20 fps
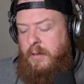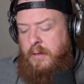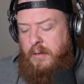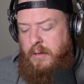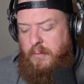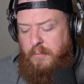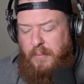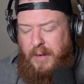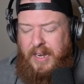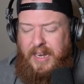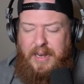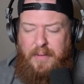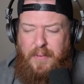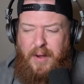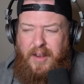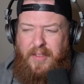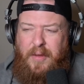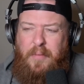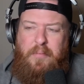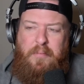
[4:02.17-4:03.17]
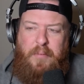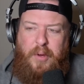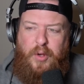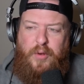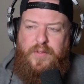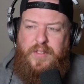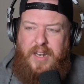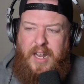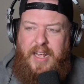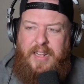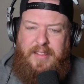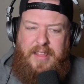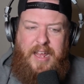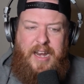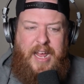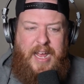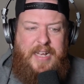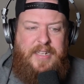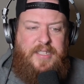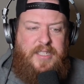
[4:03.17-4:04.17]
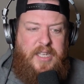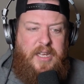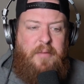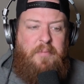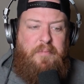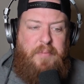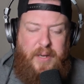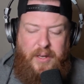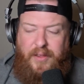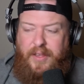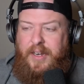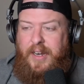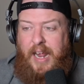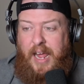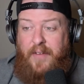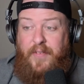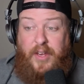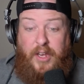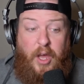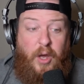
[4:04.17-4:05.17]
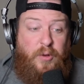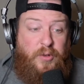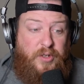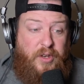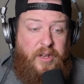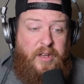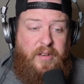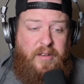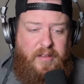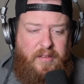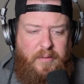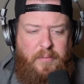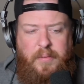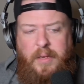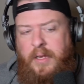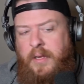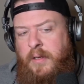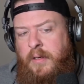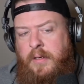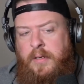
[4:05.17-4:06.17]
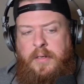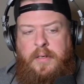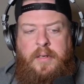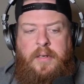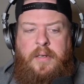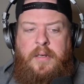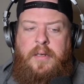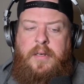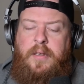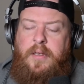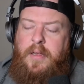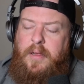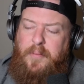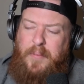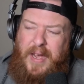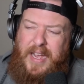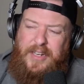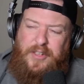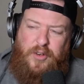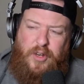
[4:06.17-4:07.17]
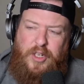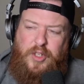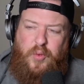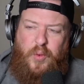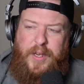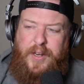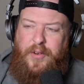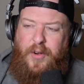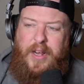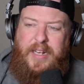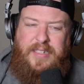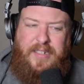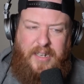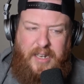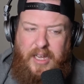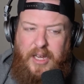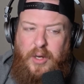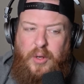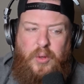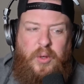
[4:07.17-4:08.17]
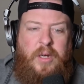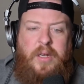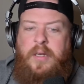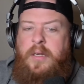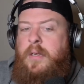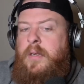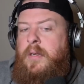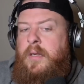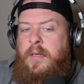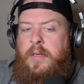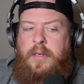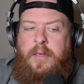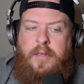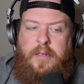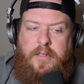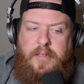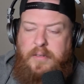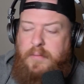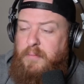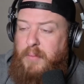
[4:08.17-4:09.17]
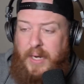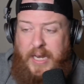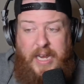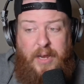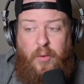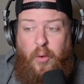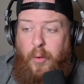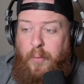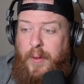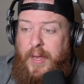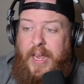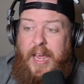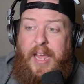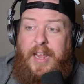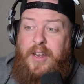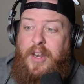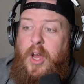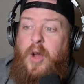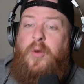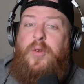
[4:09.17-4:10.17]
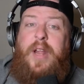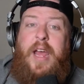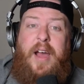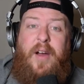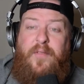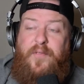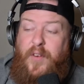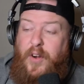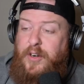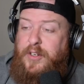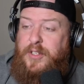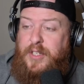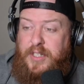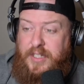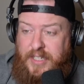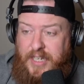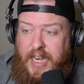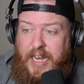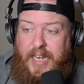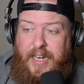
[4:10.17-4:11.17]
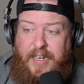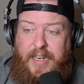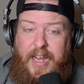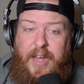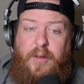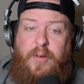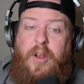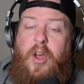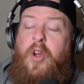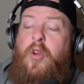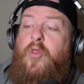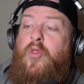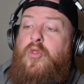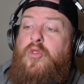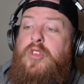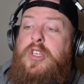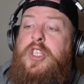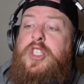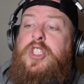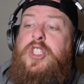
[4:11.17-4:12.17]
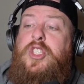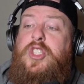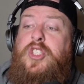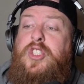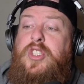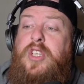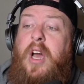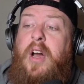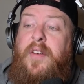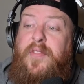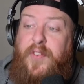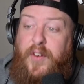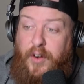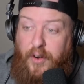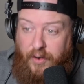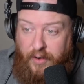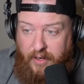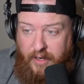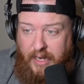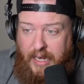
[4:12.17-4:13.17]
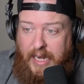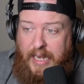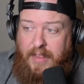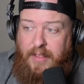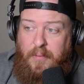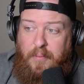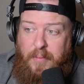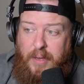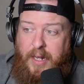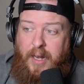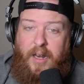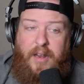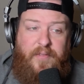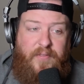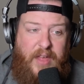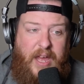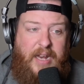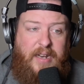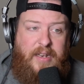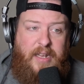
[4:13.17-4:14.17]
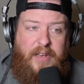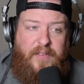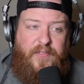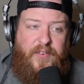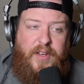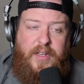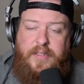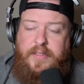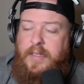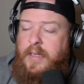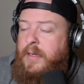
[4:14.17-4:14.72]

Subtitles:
but anybody that moves like that has the ability to have it coached into them. Pass rush win rate's low, but he will be a no doubt first and second down stuffer in the middle of that defense.